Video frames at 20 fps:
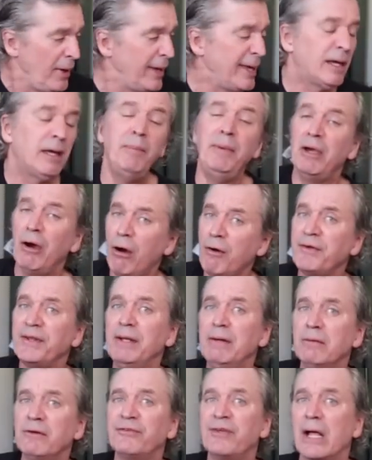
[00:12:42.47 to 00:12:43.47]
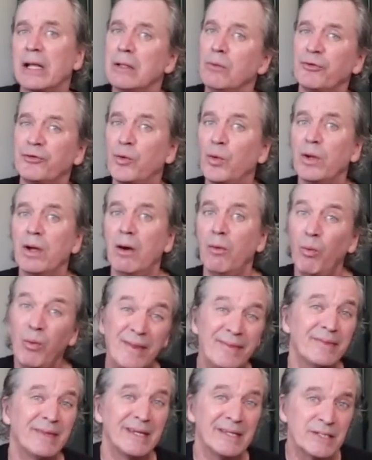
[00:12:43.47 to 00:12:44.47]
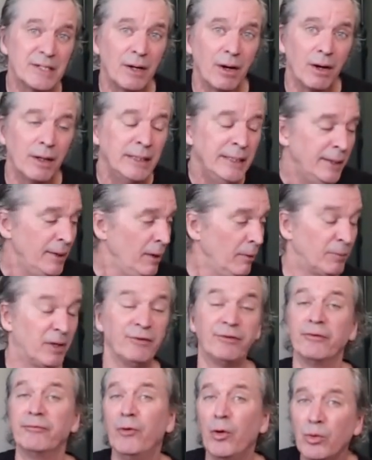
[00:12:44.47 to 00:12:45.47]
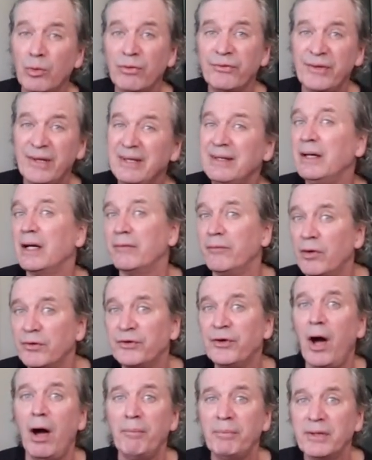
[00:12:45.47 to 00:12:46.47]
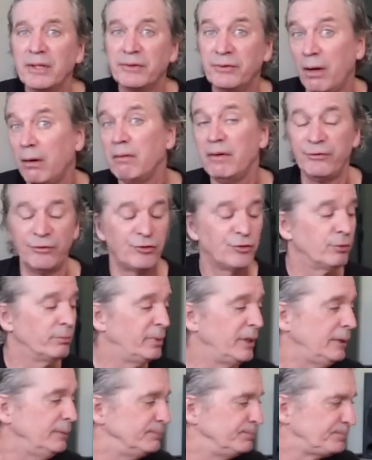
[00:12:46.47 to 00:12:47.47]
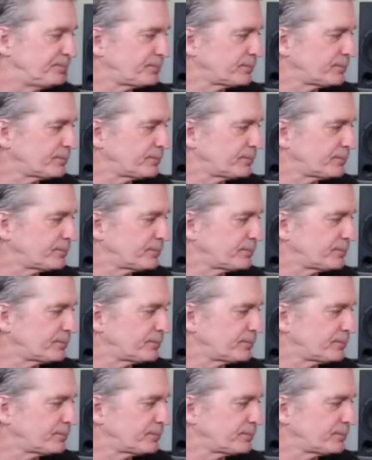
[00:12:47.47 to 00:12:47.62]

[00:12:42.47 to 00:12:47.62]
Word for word: It can be hard to hear exactly what's going on with the guitar, because the vocals in kind of on top of the guitar, as it should be.